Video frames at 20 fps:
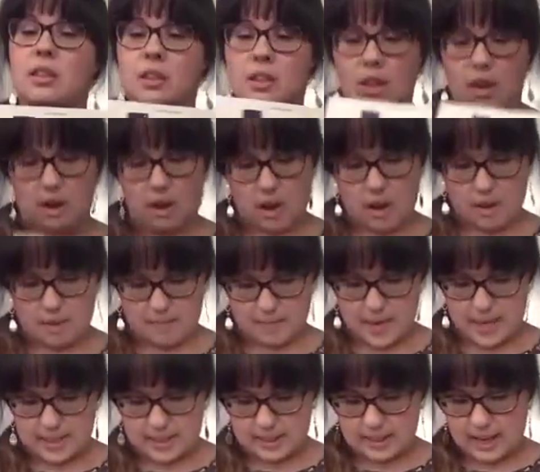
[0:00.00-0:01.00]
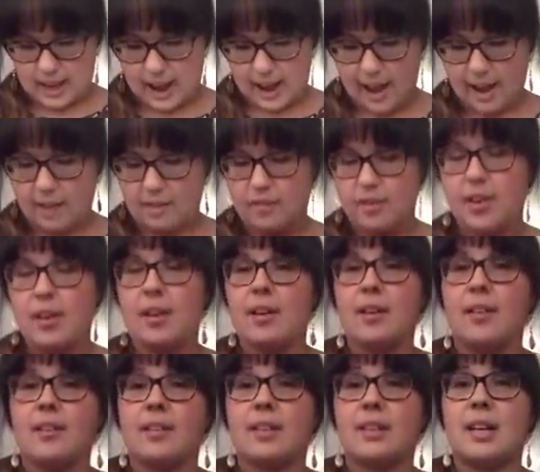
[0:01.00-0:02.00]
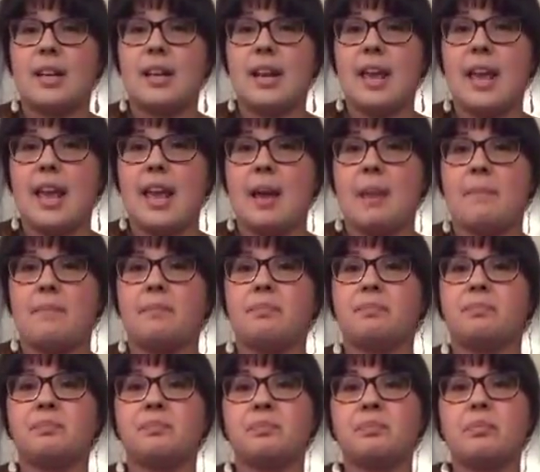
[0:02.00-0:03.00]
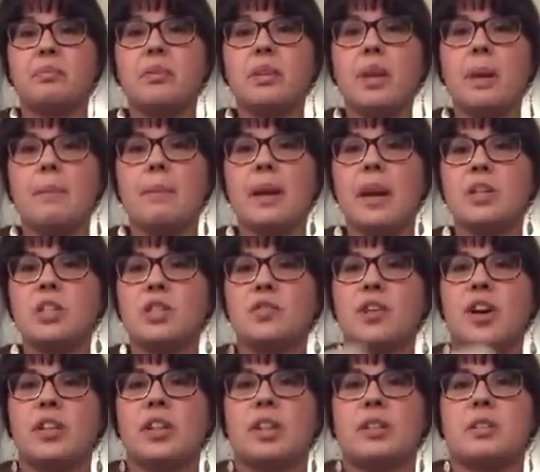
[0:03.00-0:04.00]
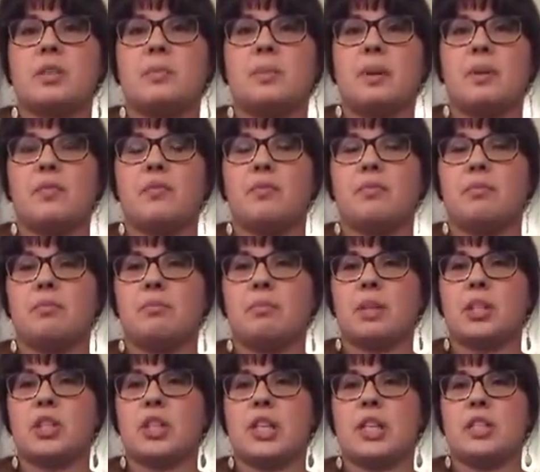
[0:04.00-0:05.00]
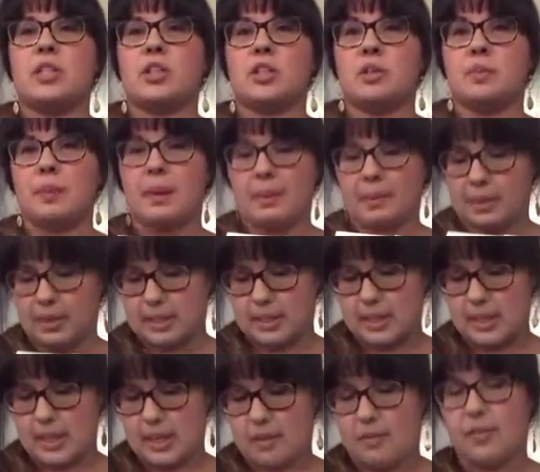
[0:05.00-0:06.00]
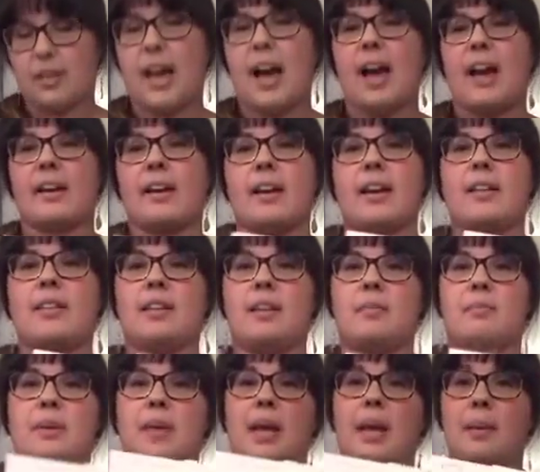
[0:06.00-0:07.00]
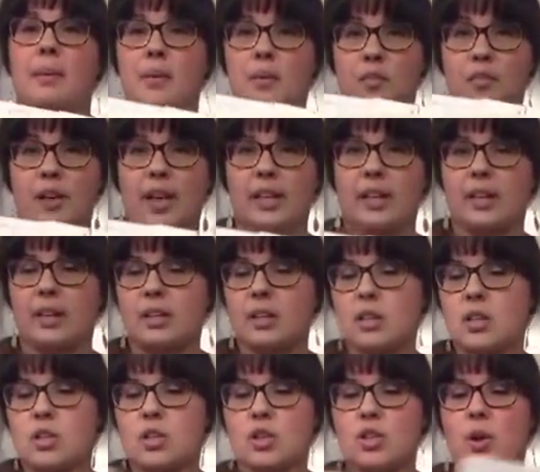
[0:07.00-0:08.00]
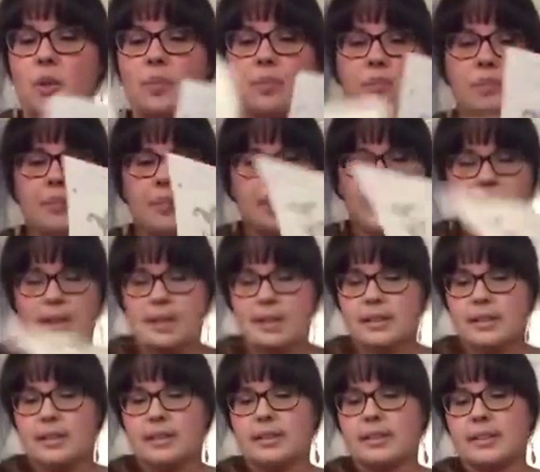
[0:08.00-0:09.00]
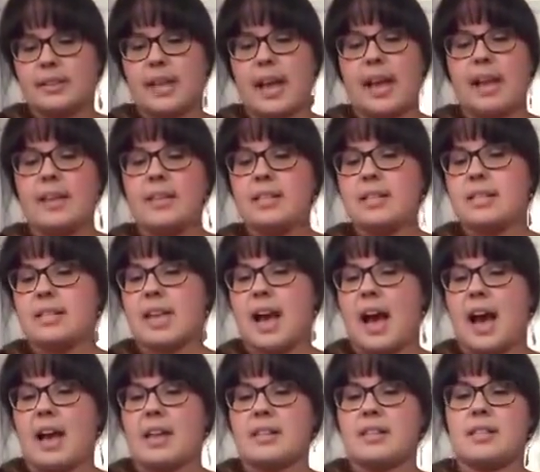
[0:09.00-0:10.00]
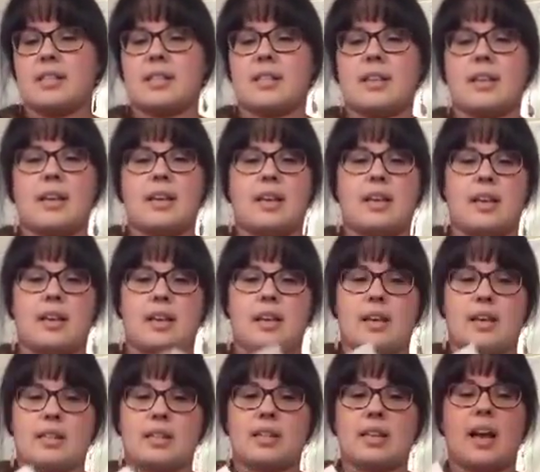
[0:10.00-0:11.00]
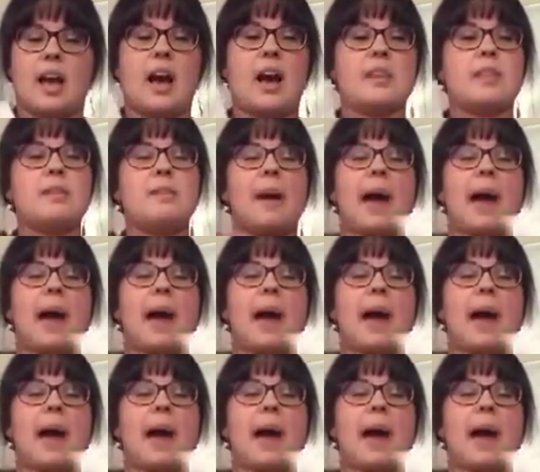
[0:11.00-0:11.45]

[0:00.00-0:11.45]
there it does have the name, but I just found it to be much easier to be able to see the flag and then being able to find it. So that is that. And on the